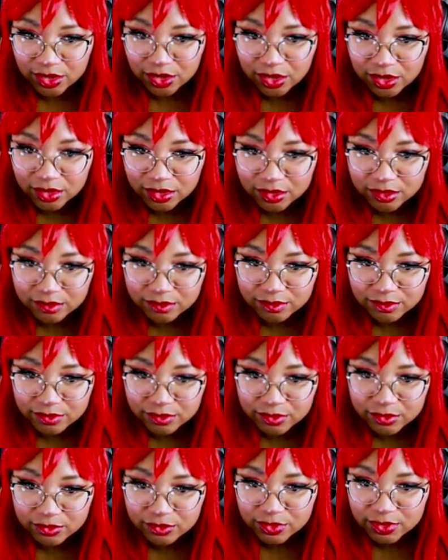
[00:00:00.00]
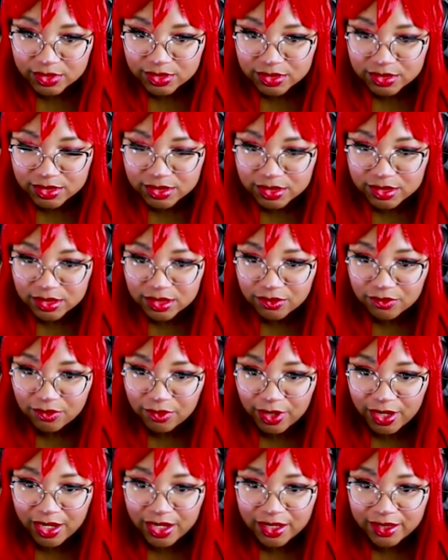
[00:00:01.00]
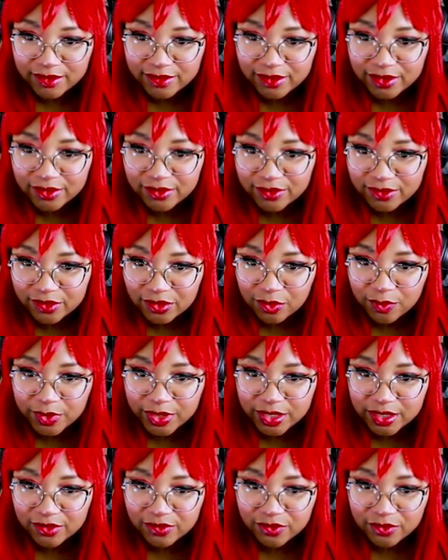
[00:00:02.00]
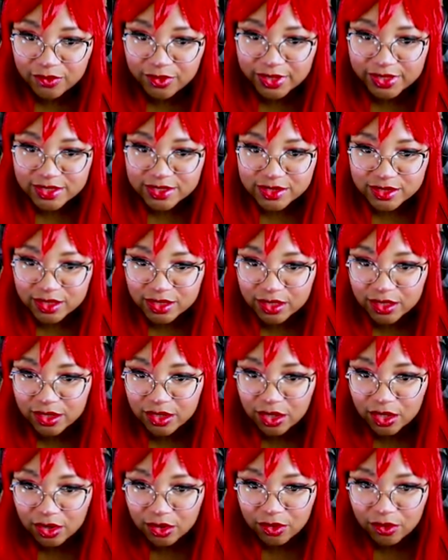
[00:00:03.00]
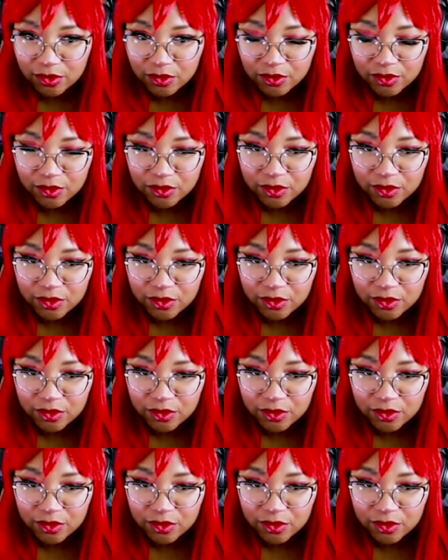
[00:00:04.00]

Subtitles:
girl is... Why are there so many different ways to go?